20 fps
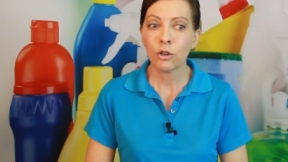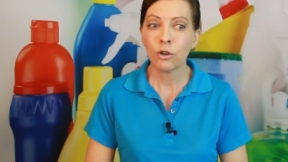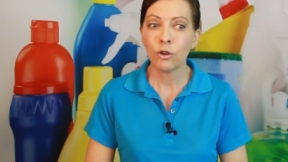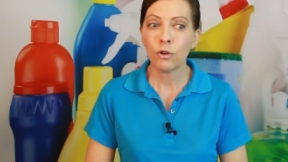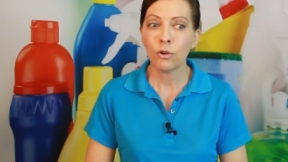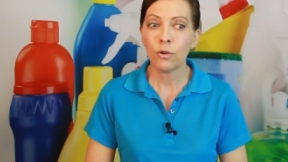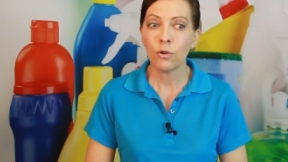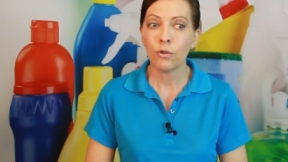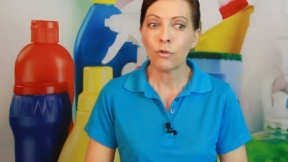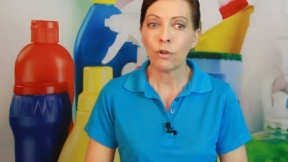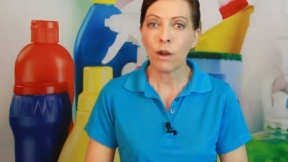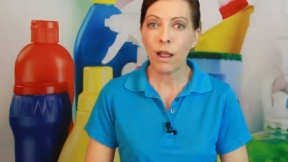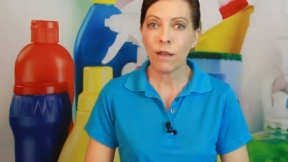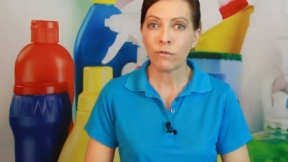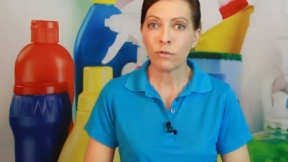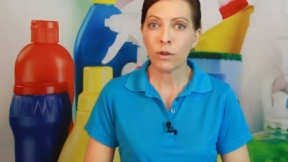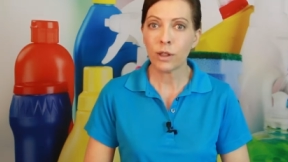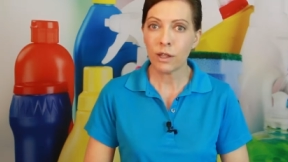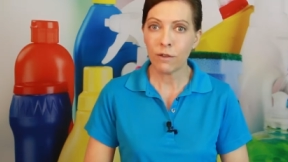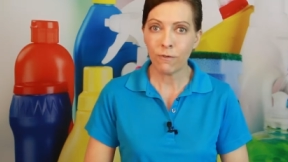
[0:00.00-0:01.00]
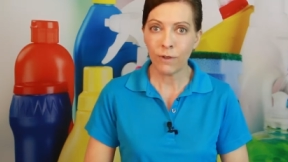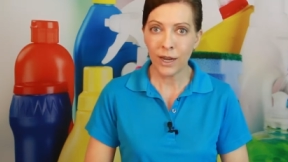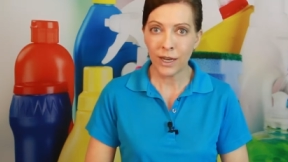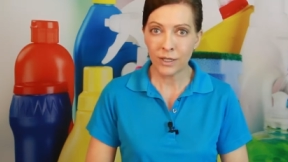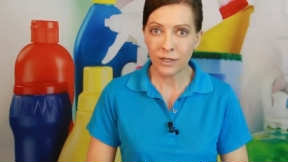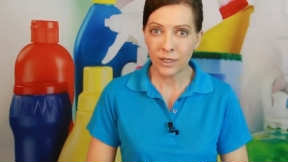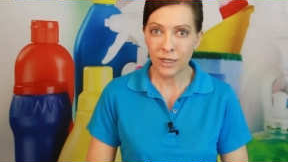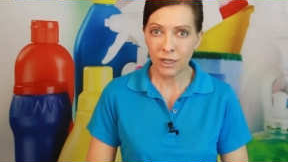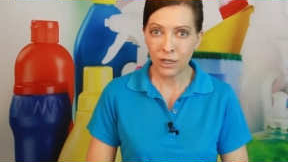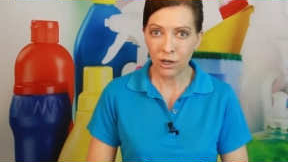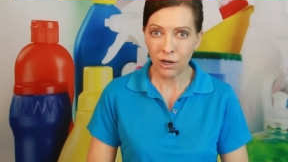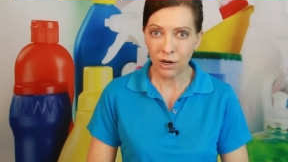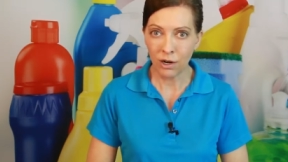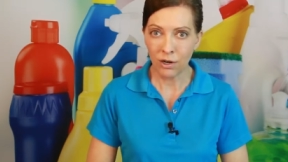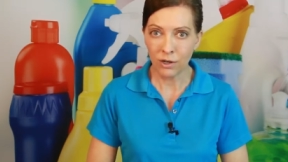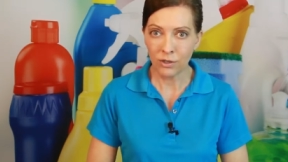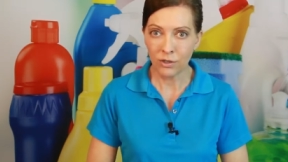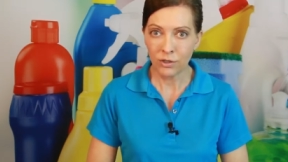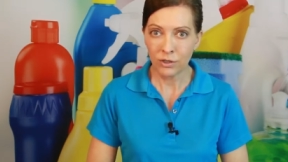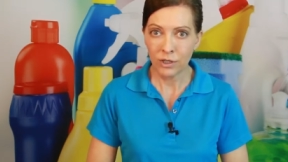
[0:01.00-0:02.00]
who drive really fancy
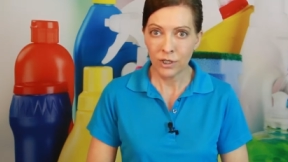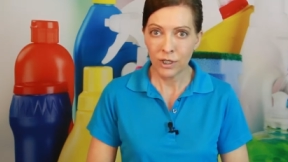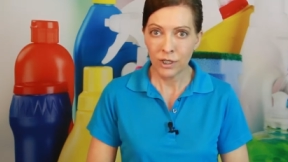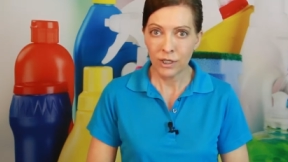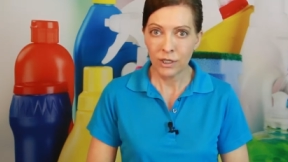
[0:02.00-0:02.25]
cars.